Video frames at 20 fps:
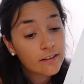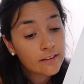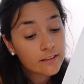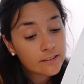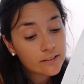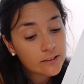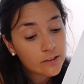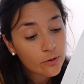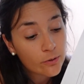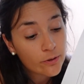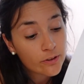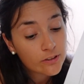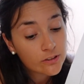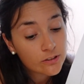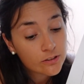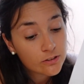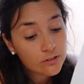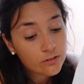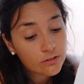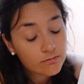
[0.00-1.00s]
So
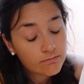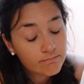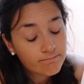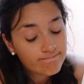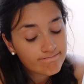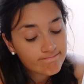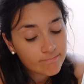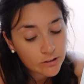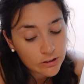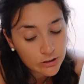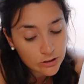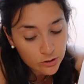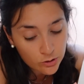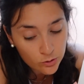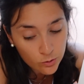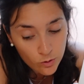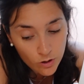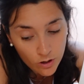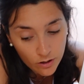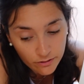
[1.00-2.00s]
it's
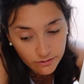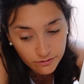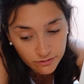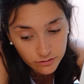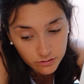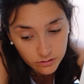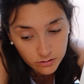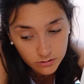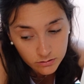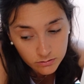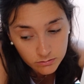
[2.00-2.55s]
too off.